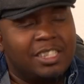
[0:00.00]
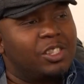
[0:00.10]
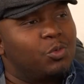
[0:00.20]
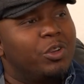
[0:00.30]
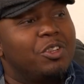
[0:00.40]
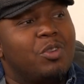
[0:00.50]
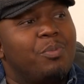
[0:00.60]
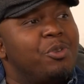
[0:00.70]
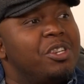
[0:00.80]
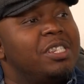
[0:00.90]
just wanted to
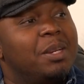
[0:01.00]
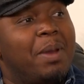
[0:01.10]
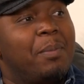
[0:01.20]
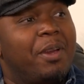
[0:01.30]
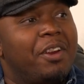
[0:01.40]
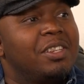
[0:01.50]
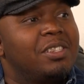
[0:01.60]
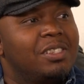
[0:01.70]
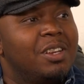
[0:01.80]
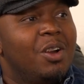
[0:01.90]
appreciate my
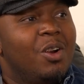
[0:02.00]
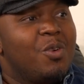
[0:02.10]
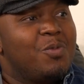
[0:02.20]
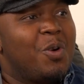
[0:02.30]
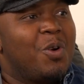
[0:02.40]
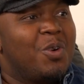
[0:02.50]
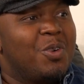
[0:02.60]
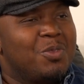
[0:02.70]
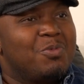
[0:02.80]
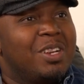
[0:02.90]
parents, mm-hmm.
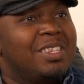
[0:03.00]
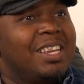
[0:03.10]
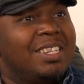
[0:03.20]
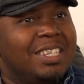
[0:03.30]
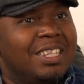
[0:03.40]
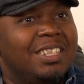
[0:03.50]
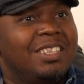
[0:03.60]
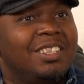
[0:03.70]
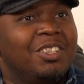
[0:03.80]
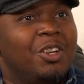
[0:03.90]
for what they
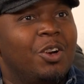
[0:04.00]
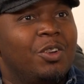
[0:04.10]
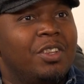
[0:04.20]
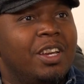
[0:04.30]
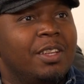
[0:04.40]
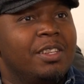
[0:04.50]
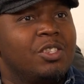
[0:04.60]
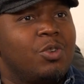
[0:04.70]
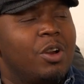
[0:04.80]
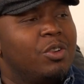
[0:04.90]
did, you know, the
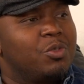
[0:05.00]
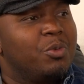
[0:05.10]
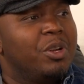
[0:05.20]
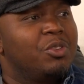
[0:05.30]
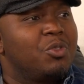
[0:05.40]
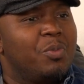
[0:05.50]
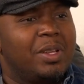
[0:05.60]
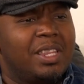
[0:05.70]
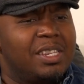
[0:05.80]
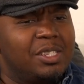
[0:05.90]
struggles we went through,
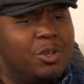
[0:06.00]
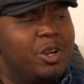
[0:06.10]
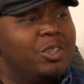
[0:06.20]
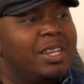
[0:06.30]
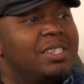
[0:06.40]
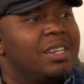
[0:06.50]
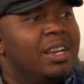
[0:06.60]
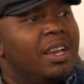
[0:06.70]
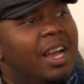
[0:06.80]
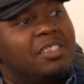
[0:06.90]
but they still held us
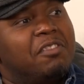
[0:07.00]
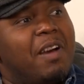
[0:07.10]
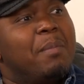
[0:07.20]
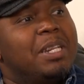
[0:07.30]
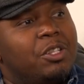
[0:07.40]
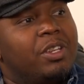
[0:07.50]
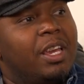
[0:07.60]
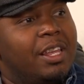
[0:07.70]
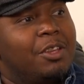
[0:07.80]
as a family together,